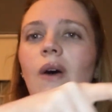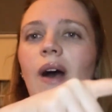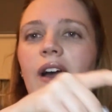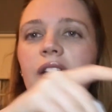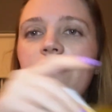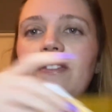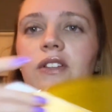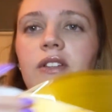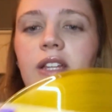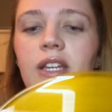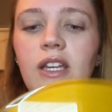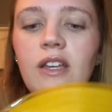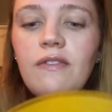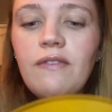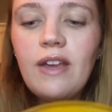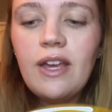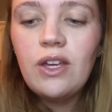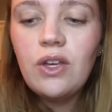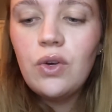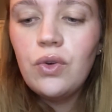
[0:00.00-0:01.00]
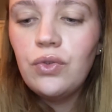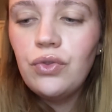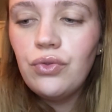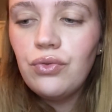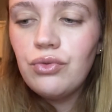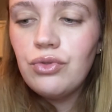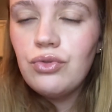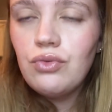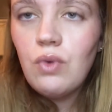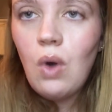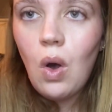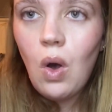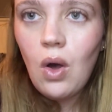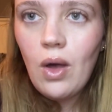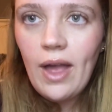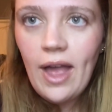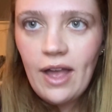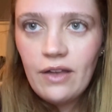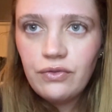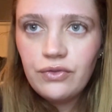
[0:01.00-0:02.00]
I feel like if I go through
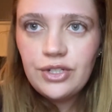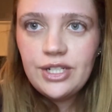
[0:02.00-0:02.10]
every